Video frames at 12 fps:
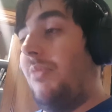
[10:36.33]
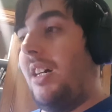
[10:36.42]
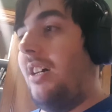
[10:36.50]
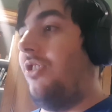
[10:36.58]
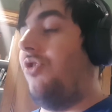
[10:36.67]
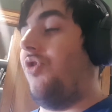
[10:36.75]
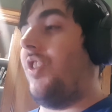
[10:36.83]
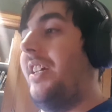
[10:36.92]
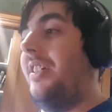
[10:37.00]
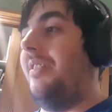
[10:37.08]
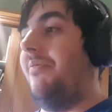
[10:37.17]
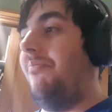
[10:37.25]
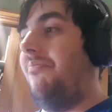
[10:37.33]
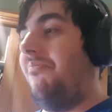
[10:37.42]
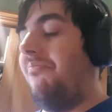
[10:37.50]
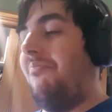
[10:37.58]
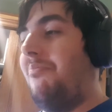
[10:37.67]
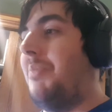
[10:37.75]
a great
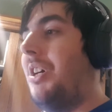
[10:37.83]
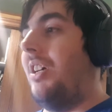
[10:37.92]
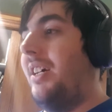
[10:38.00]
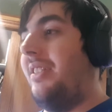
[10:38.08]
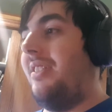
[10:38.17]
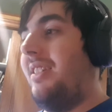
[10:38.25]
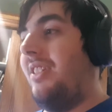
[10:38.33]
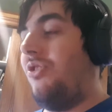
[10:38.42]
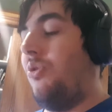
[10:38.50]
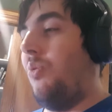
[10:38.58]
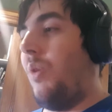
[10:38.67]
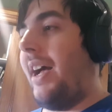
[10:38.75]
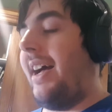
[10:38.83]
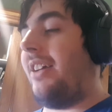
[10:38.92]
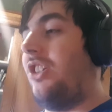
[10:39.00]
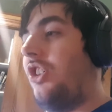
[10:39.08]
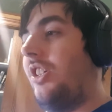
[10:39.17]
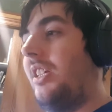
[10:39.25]
mind to
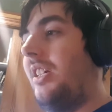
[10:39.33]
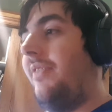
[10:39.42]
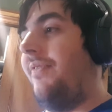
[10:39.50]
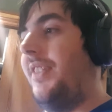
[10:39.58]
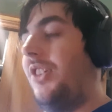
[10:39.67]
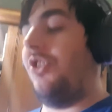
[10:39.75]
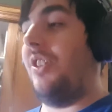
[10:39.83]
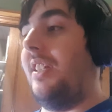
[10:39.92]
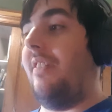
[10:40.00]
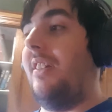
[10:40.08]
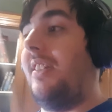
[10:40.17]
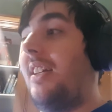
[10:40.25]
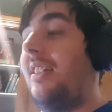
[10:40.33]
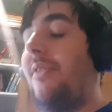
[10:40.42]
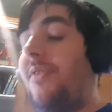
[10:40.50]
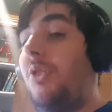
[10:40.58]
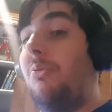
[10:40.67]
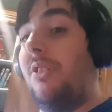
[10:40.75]
actually finish a series. And
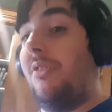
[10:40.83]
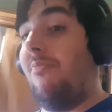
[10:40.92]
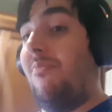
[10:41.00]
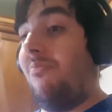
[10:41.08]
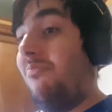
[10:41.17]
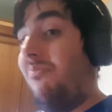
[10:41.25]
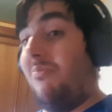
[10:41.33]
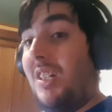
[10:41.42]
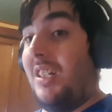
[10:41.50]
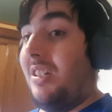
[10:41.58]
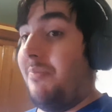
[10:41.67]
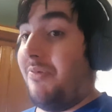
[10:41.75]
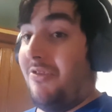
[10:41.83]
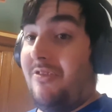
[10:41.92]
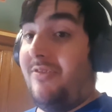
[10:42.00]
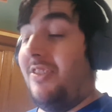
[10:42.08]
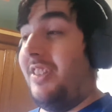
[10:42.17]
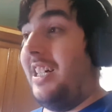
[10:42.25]
if you want any
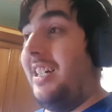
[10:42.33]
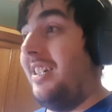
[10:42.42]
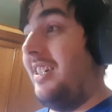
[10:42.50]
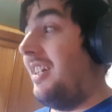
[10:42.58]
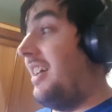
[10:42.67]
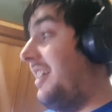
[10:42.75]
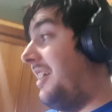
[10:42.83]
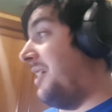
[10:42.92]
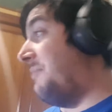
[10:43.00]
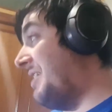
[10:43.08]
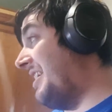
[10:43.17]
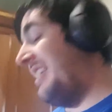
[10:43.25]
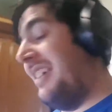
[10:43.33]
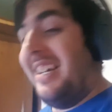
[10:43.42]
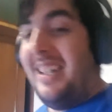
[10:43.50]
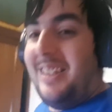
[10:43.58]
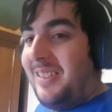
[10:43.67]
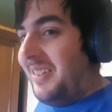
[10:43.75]
proof on that,
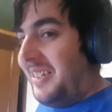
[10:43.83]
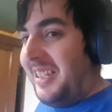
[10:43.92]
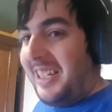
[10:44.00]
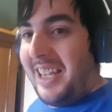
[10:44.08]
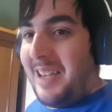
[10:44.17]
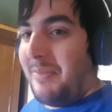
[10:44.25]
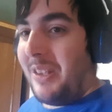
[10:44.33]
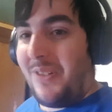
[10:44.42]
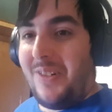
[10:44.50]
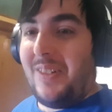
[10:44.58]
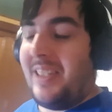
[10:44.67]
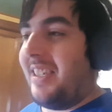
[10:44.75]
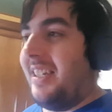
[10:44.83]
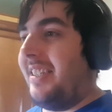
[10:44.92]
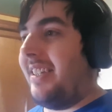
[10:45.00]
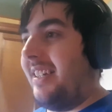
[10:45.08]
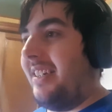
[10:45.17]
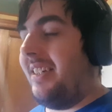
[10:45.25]
look at the Game of Thrones
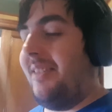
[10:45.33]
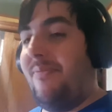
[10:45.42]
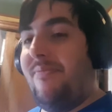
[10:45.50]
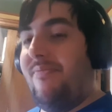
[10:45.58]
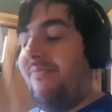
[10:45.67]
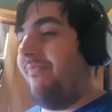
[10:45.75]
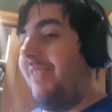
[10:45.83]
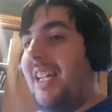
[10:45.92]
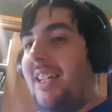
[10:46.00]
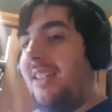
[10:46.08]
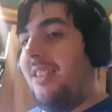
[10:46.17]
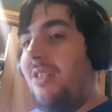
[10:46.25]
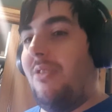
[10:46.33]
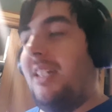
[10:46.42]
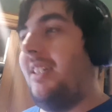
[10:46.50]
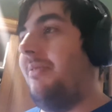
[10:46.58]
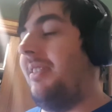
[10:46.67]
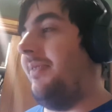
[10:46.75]
season 8. They had no
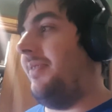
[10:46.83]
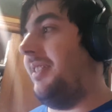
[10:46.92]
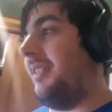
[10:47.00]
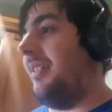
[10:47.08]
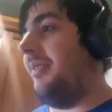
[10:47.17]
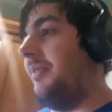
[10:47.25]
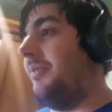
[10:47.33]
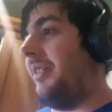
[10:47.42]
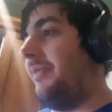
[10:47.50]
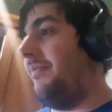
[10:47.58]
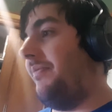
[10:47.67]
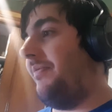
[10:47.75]
idea what the fuck they were doing.